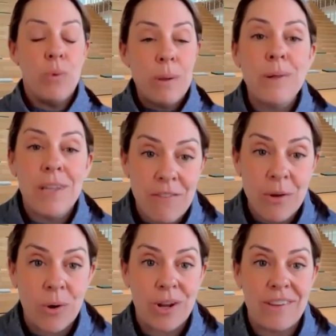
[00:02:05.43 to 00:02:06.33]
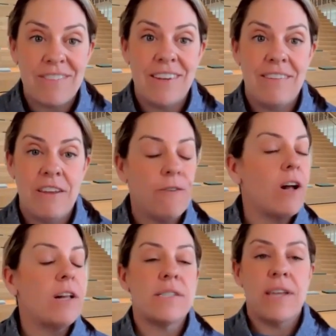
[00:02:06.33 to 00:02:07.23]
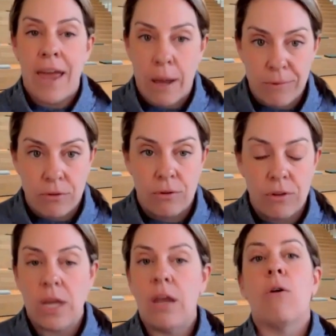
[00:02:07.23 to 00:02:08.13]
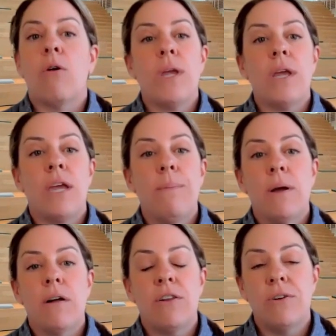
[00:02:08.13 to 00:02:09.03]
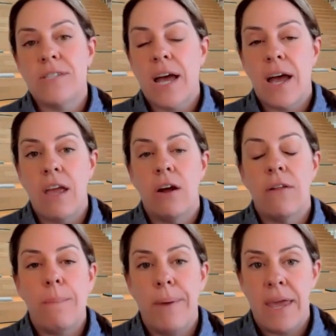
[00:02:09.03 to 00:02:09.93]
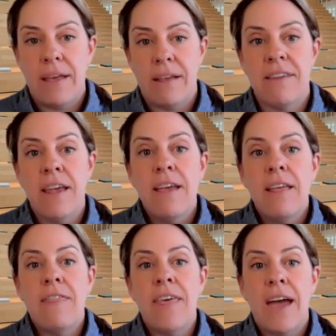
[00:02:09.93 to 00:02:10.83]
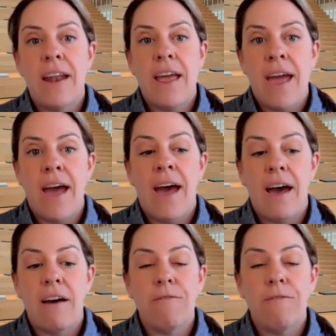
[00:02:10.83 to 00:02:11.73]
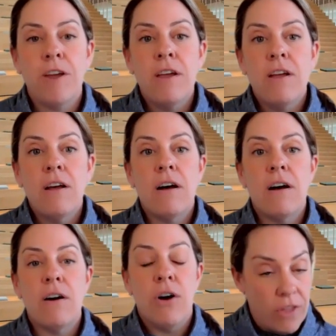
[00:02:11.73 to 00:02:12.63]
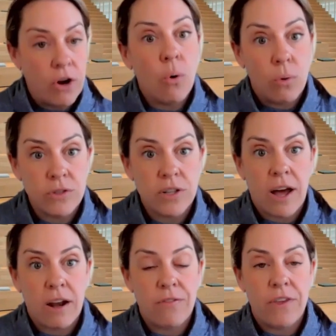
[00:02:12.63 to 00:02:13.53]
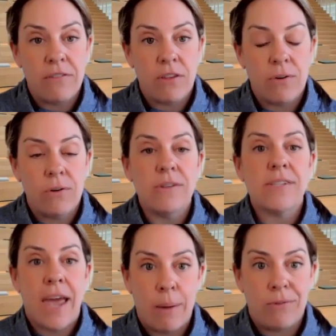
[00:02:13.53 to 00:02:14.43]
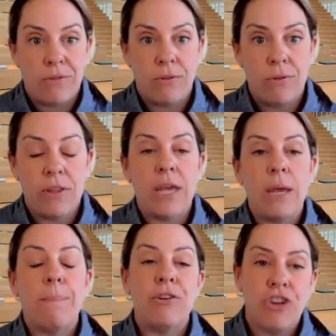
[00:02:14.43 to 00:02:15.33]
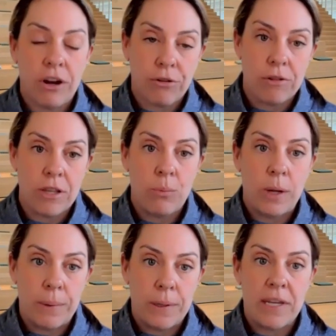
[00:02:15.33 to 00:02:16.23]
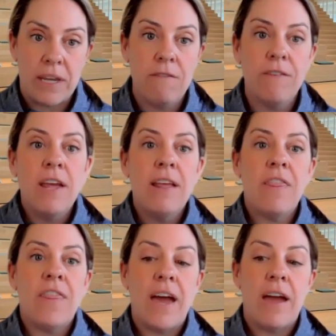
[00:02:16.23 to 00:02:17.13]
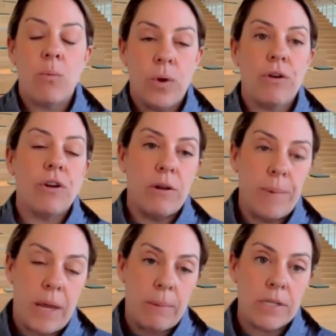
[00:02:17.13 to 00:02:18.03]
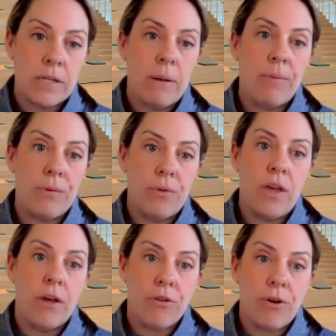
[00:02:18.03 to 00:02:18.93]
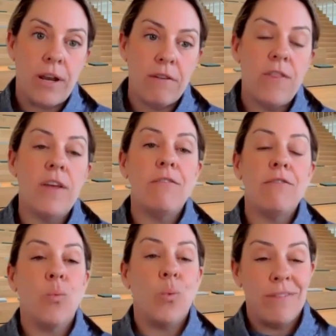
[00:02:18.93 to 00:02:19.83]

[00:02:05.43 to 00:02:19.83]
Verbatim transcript: Do we believe that we're going to see defaults? Absolutely. Are we keeping a close eye on the banks that have uh, that hold a lot of these loans? Absolutely. But generally, we believe that we are going to be able to come through the other end of this.